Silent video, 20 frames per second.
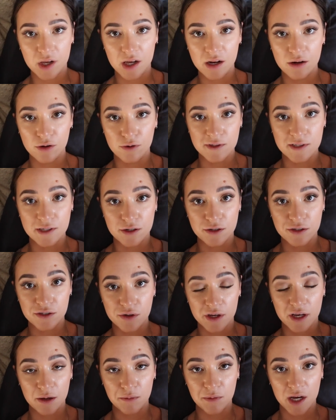I didn't know what to do, so
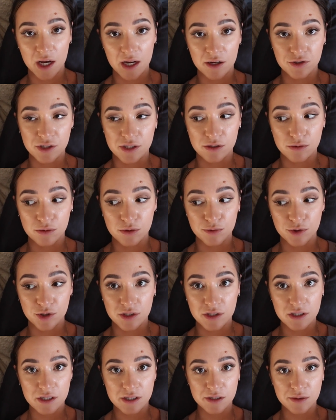I came into Ashley's room
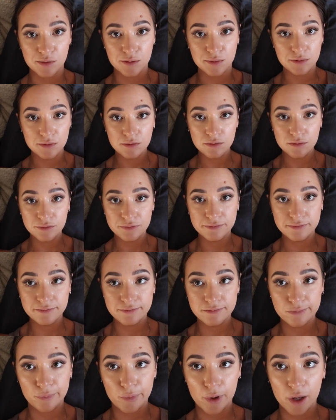just to
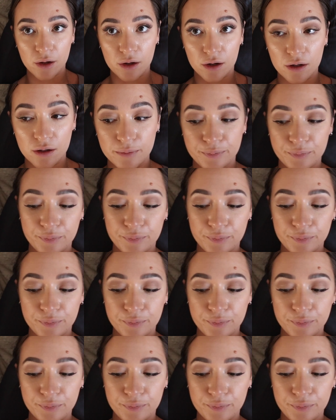bug her.